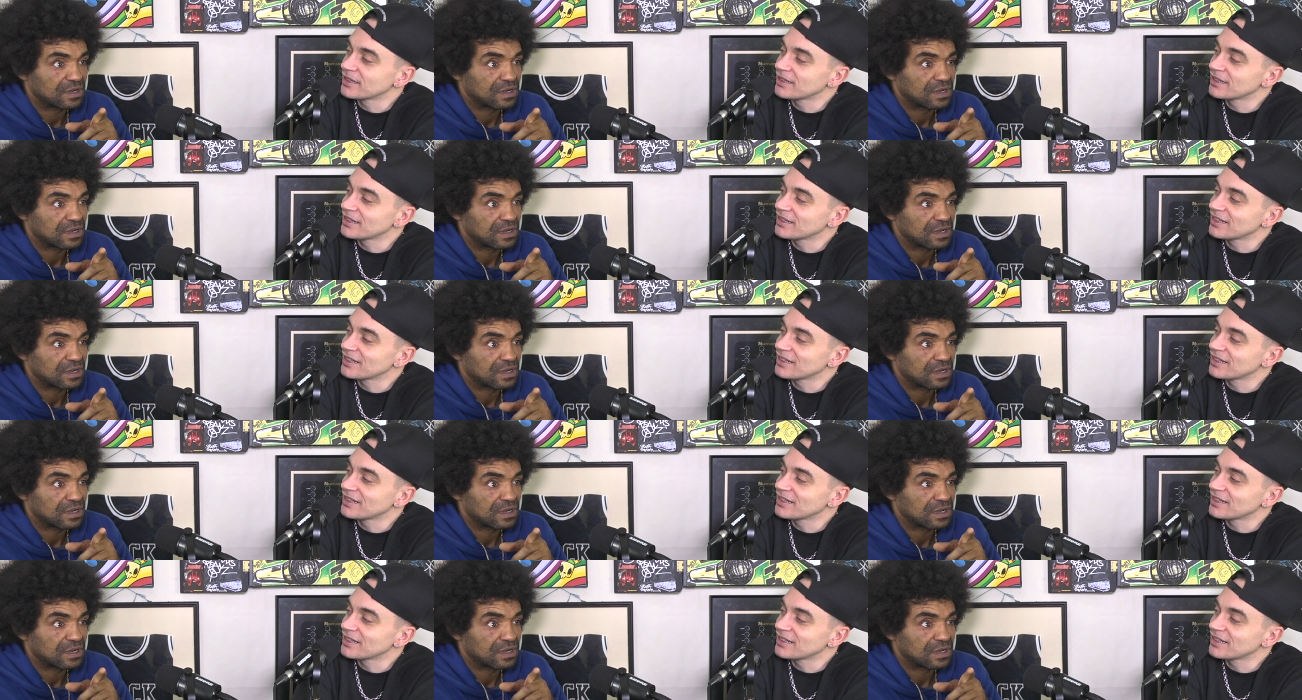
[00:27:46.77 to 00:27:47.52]

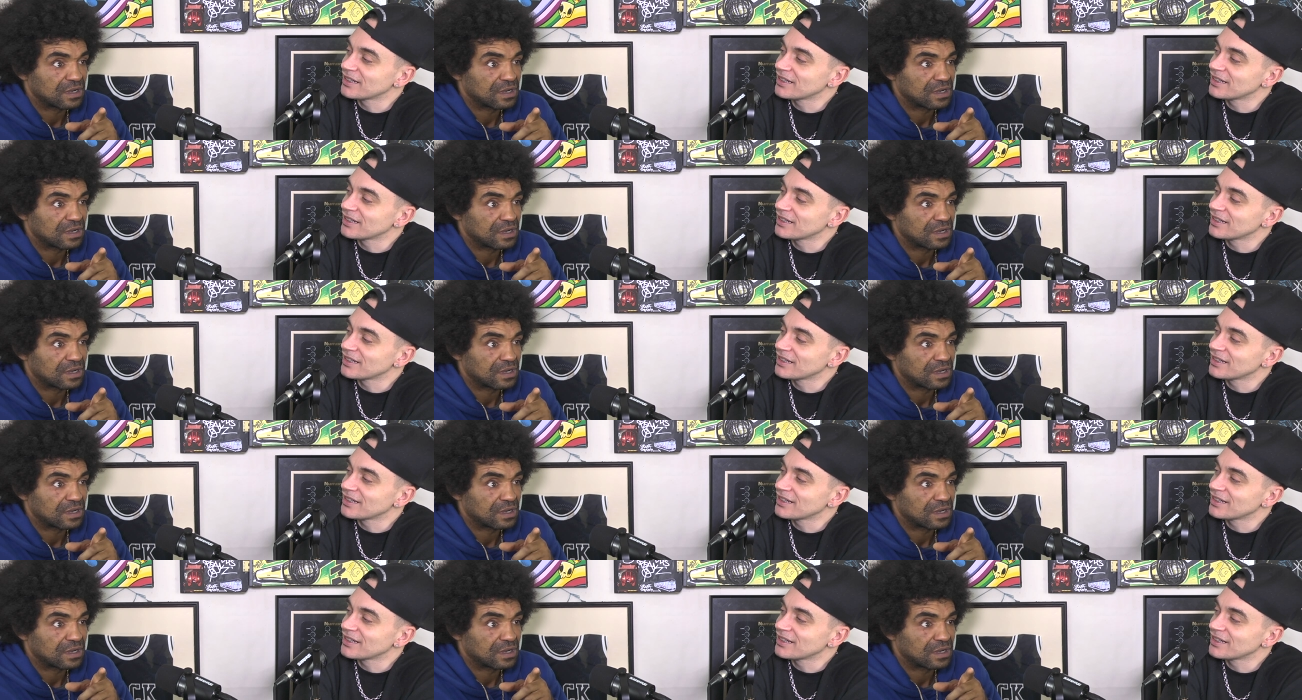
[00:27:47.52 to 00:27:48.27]

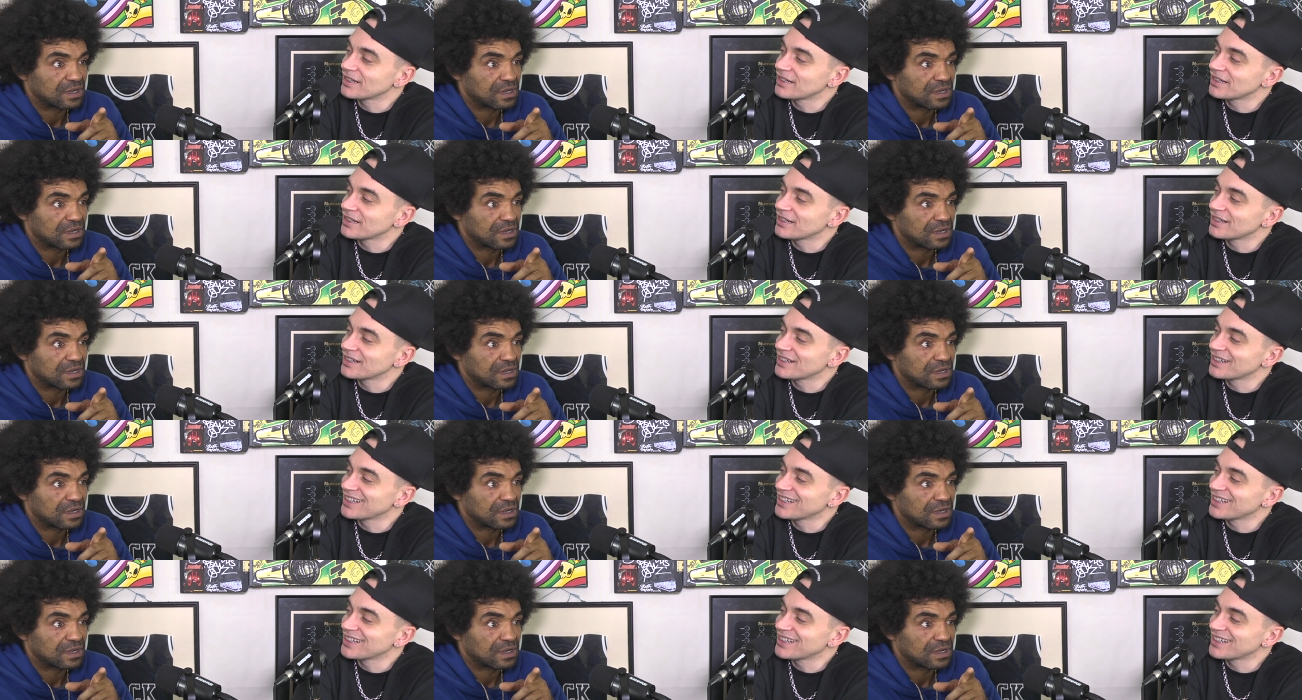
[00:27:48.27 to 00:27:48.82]
[no speech]